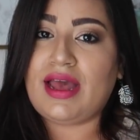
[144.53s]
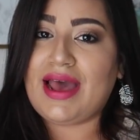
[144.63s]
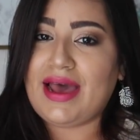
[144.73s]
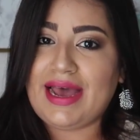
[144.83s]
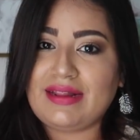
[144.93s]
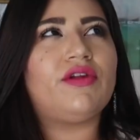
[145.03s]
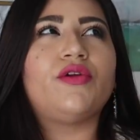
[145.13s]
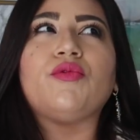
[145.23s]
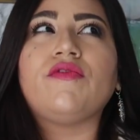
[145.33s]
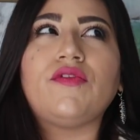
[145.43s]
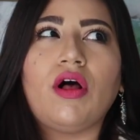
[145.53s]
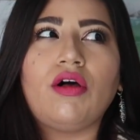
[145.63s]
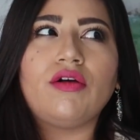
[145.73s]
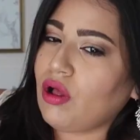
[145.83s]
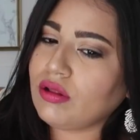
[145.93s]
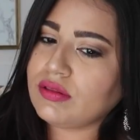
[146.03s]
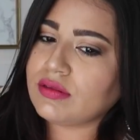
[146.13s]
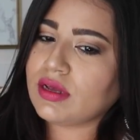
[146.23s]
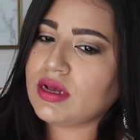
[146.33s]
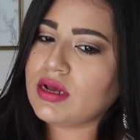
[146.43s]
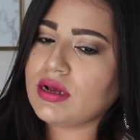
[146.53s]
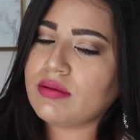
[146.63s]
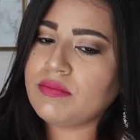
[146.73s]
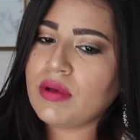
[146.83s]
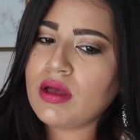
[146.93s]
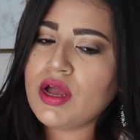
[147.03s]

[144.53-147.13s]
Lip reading: on Revolve, Ulta,